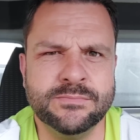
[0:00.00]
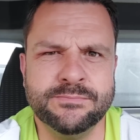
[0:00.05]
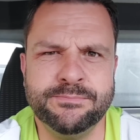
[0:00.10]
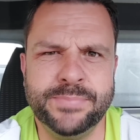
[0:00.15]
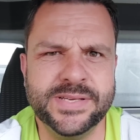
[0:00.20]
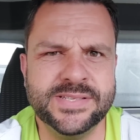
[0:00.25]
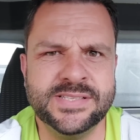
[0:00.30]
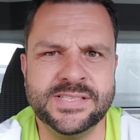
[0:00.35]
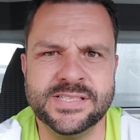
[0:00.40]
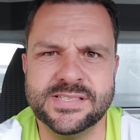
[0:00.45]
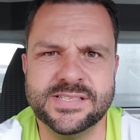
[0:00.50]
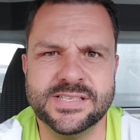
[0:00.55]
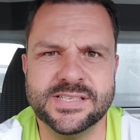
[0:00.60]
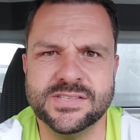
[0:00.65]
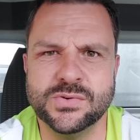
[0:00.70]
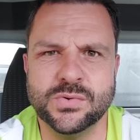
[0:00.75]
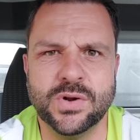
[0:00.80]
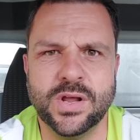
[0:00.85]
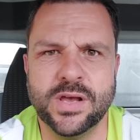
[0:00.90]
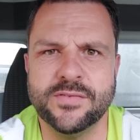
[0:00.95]

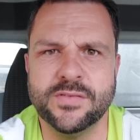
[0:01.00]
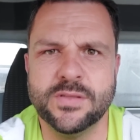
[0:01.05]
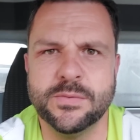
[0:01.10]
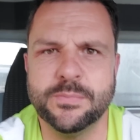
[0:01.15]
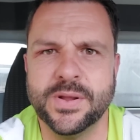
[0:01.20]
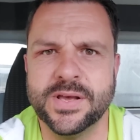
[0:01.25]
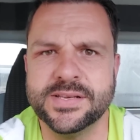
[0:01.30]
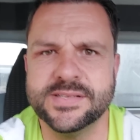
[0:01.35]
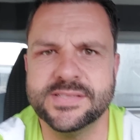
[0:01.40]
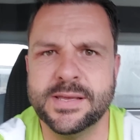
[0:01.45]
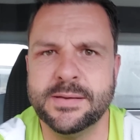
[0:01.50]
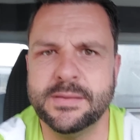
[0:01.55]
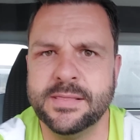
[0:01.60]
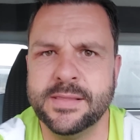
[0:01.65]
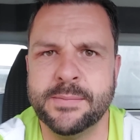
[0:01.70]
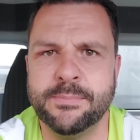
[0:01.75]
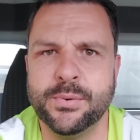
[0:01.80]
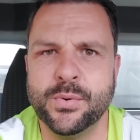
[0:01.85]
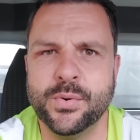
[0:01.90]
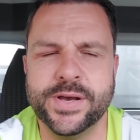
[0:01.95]
businesses all over the place they
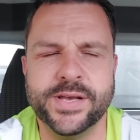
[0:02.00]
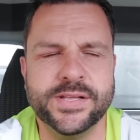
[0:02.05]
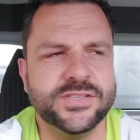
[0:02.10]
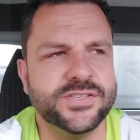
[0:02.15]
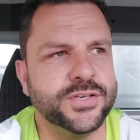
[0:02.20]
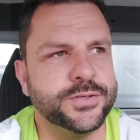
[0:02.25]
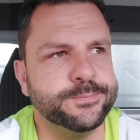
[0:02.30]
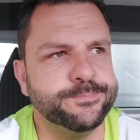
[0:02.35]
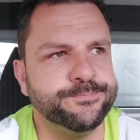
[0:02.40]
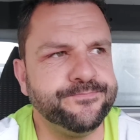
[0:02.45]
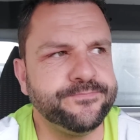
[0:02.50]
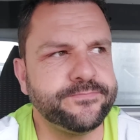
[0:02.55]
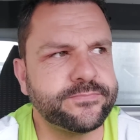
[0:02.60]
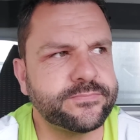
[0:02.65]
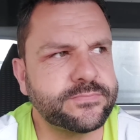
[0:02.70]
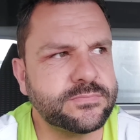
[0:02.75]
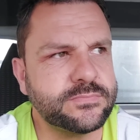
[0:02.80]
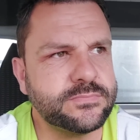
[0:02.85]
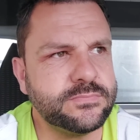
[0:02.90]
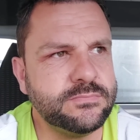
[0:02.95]
bought into.
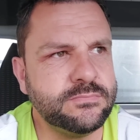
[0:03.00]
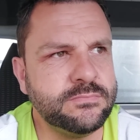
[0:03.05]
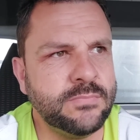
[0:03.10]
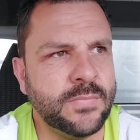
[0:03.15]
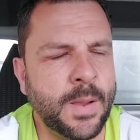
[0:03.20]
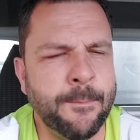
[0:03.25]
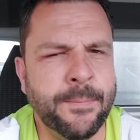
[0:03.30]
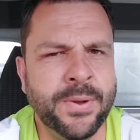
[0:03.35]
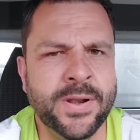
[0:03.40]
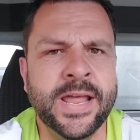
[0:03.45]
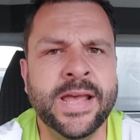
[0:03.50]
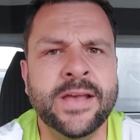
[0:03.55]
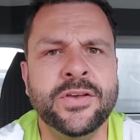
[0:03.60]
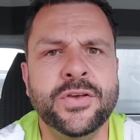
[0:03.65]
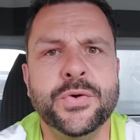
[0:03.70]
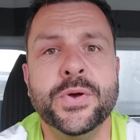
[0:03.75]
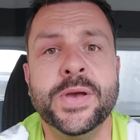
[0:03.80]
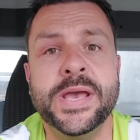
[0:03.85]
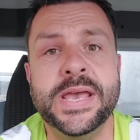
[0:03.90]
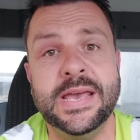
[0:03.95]
But now
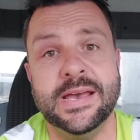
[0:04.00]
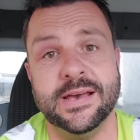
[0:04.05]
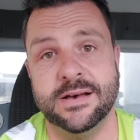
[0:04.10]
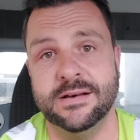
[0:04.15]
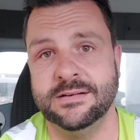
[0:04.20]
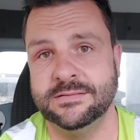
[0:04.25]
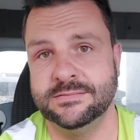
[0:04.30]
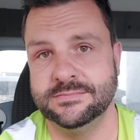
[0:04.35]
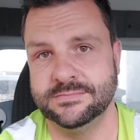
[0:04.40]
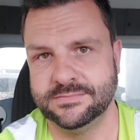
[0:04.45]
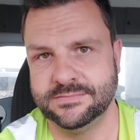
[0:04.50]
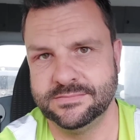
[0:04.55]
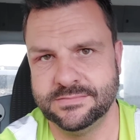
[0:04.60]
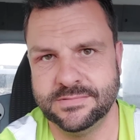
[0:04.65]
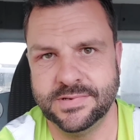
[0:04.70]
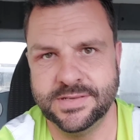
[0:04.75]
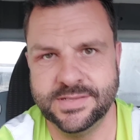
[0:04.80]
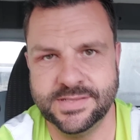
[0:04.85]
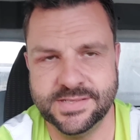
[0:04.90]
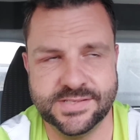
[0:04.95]
you hear,
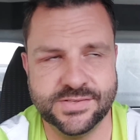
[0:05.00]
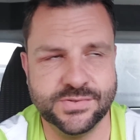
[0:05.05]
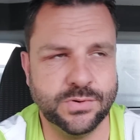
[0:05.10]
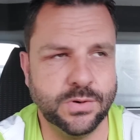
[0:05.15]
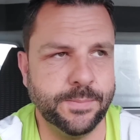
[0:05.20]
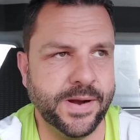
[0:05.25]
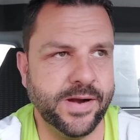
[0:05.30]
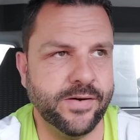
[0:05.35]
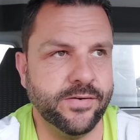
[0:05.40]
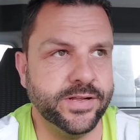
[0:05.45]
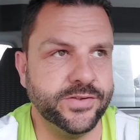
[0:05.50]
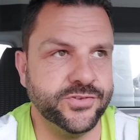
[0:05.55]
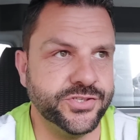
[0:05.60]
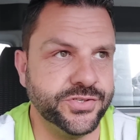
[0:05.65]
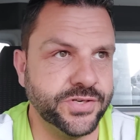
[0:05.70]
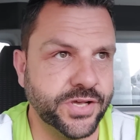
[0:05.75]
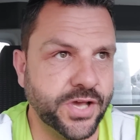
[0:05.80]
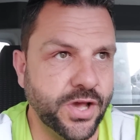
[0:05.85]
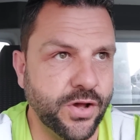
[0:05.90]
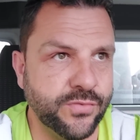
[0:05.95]
and this is all apparently
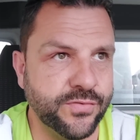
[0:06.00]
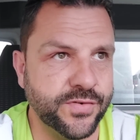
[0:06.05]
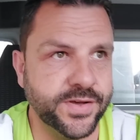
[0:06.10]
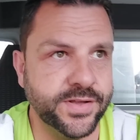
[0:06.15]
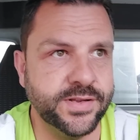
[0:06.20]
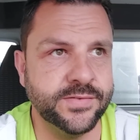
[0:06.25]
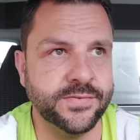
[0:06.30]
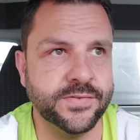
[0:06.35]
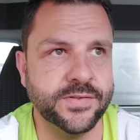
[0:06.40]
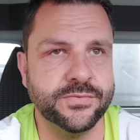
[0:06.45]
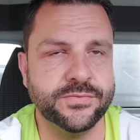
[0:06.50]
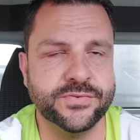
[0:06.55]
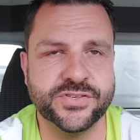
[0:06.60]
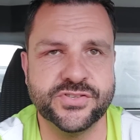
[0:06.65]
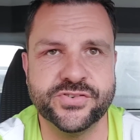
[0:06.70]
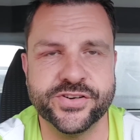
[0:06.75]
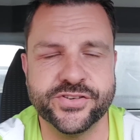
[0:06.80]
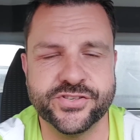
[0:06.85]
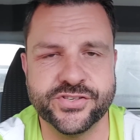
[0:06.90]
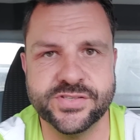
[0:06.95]
due to COVID and the
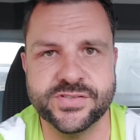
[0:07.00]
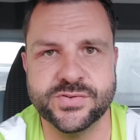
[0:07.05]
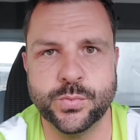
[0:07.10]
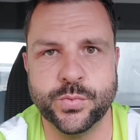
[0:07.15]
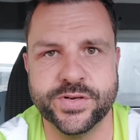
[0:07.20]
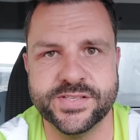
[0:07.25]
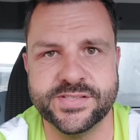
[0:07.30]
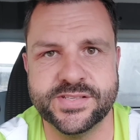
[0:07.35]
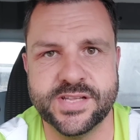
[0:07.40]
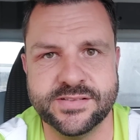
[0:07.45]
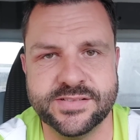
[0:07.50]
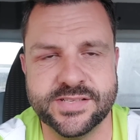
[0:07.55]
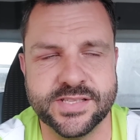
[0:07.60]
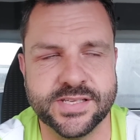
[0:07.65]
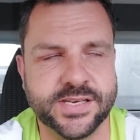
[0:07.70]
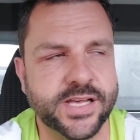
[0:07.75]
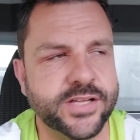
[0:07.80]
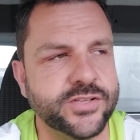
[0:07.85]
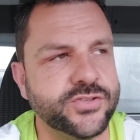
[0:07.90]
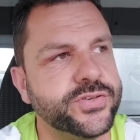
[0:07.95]
restrictions of what it's done to
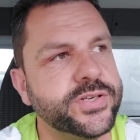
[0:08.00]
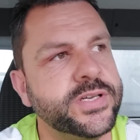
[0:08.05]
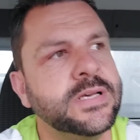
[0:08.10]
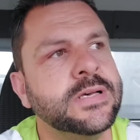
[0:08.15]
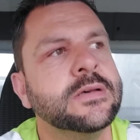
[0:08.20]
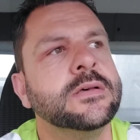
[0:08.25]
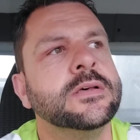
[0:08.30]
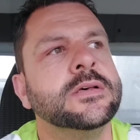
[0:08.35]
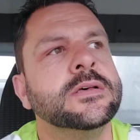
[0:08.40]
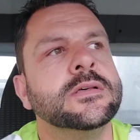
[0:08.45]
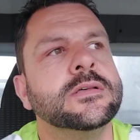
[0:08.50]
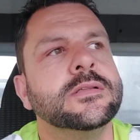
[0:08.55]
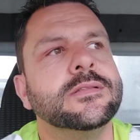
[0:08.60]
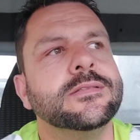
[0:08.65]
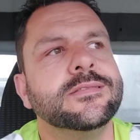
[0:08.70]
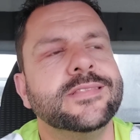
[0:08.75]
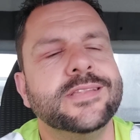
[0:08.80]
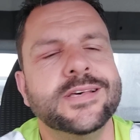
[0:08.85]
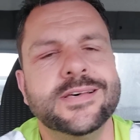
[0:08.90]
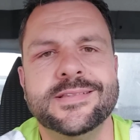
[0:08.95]
the country,
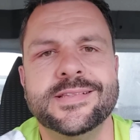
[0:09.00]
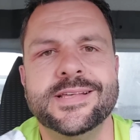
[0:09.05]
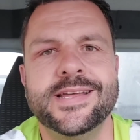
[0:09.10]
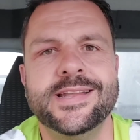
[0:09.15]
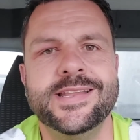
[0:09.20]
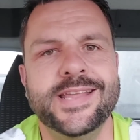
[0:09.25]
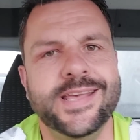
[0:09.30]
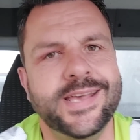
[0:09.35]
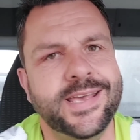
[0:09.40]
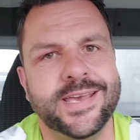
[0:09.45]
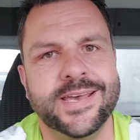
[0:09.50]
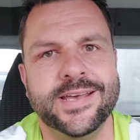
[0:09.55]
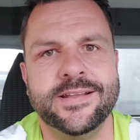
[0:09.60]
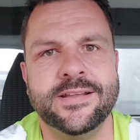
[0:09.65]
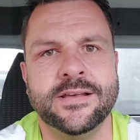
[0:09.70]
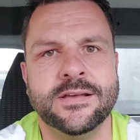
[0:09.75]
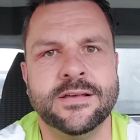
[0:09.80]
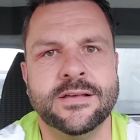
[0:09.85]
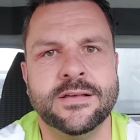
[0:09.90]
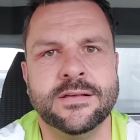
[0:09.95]
that they're
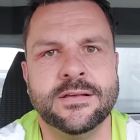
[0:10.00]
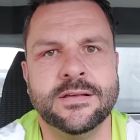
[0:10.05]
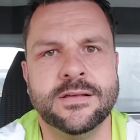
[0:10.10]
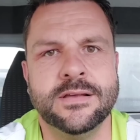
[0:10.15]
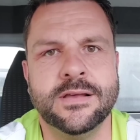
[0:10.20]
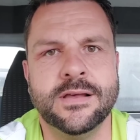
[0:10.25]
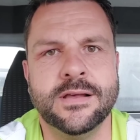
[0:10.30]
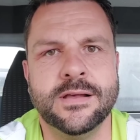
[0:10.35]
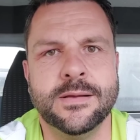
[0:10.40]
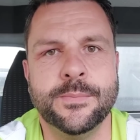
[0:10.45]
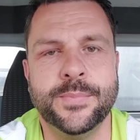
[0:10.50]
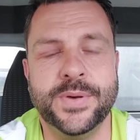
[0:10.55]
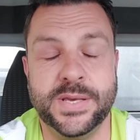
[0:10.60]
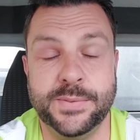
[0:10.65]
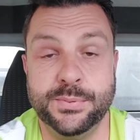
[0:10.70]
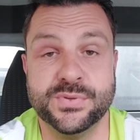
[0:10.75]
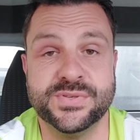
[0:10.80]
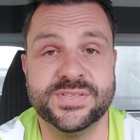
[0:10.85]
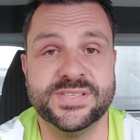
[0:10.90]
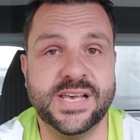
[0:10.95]
nicking
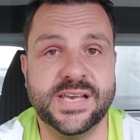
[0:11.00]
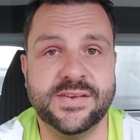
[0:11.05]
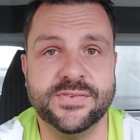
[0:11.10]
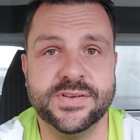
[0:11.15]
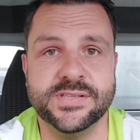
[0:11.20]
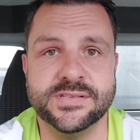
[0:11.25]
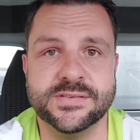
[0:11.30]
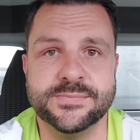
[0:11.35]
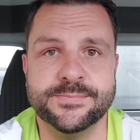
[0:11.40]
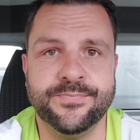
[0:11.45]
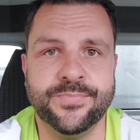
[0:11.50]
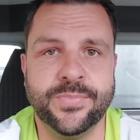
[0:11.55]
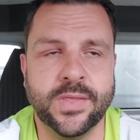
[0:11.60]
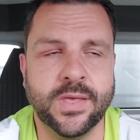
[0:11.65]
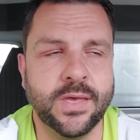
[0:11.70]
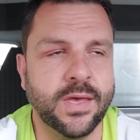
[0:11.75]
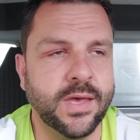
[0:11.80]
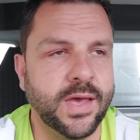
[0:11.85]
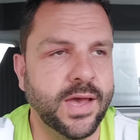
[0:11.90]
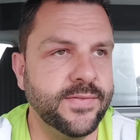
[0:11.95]
people's savings.
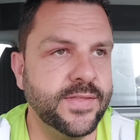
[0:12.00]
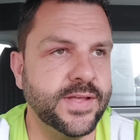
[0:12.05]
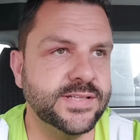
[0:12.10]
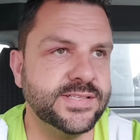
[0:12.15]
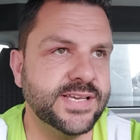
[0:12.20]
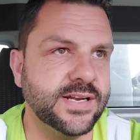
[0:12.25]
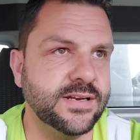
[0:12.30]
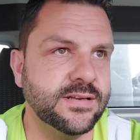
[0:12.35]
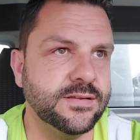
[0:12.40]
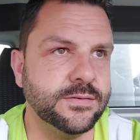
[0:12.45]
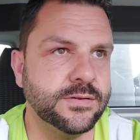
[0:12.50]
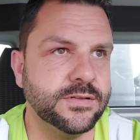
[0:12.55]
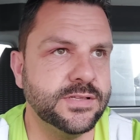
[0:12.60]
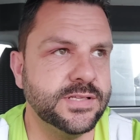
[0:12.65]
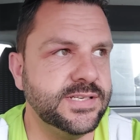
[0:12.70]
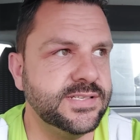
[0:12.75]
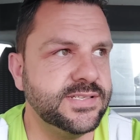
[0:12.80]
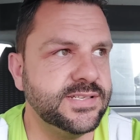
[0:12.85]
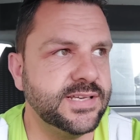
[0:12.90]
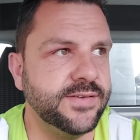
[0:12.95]
And they're telling them that
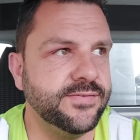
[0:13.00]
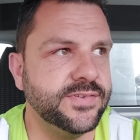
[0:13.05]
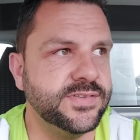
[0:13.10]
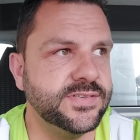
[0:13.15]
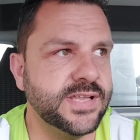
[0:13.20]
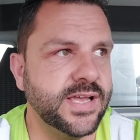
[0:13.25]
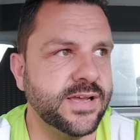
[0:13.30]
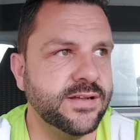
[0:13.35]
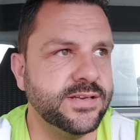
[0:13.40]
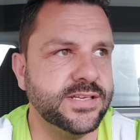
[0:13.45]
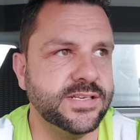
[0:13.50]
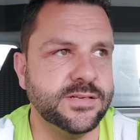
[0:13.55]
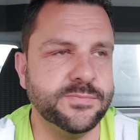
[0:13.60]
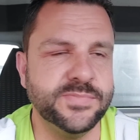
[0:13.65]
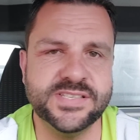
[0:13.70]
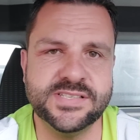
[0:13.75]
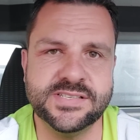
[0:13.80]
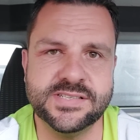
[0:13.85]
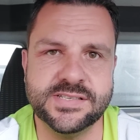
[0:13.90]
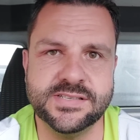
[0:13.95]
these savings now need to
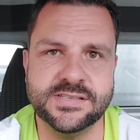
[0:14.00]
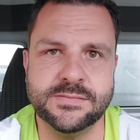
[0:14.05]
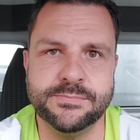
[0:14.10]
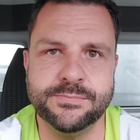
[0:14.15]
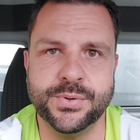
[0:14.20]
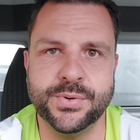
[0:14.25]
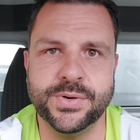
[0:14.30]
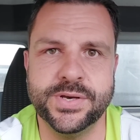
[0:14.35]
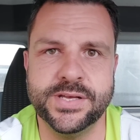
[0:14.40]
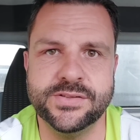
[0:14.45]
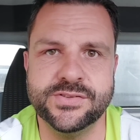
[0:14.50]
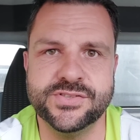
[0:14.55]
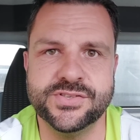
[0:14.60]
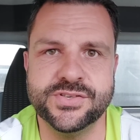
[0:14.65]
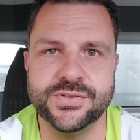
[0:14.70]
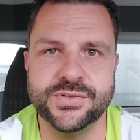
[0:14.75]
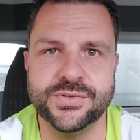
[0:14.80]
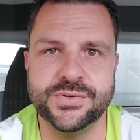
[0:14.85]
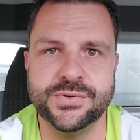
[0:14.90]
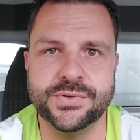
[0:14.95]
be seized and put
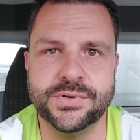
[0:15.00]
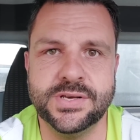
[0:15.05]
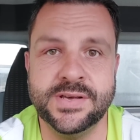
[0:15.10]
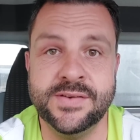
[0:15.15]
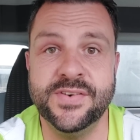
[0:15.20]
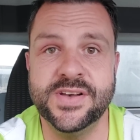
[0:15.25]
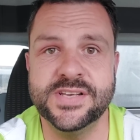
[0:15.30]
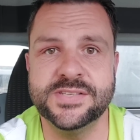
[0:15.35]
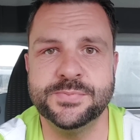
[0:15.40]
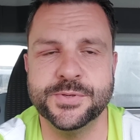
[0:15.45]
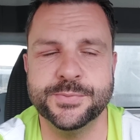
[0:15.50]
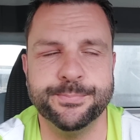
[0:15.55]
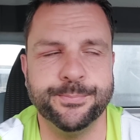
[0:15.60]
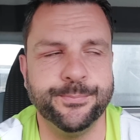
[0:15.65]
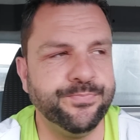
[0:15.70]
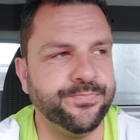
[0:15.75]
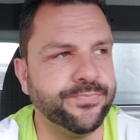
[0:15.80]
into investment,